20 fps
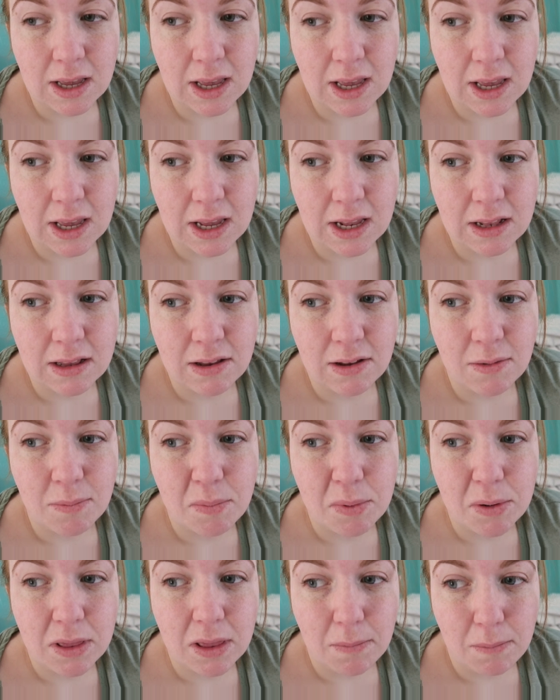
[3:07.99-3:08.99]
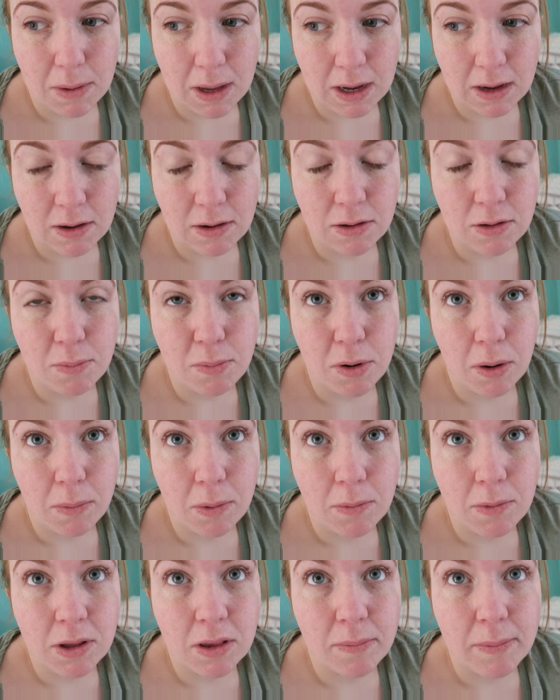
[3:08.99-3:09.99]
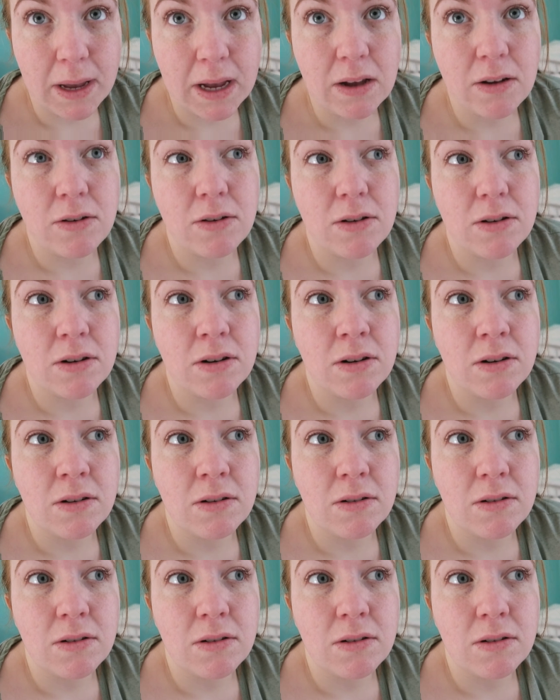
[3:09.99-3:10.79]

and put them back on, the proper ones back on,